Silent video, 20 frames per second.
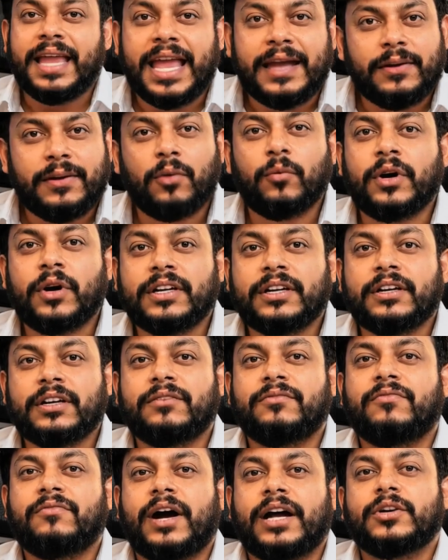Ever
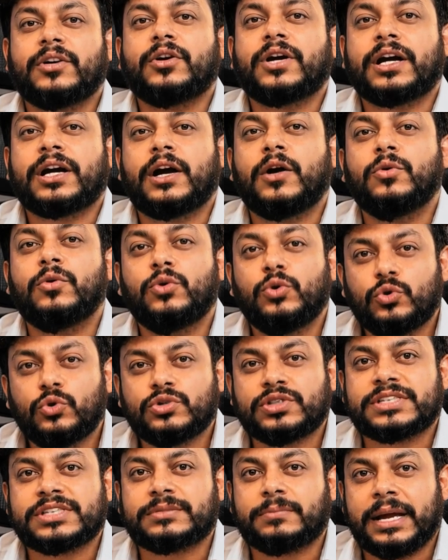wondered why your account
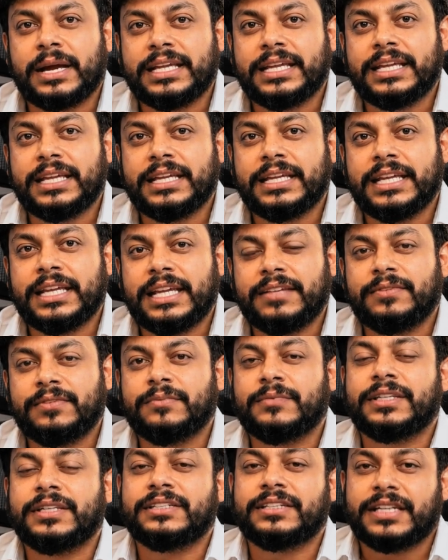loses money
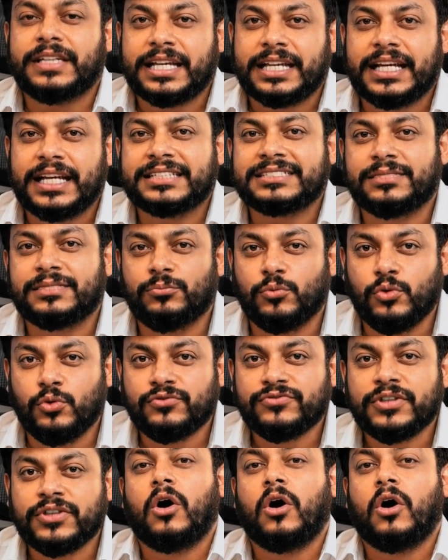even when the trade hasn't moved?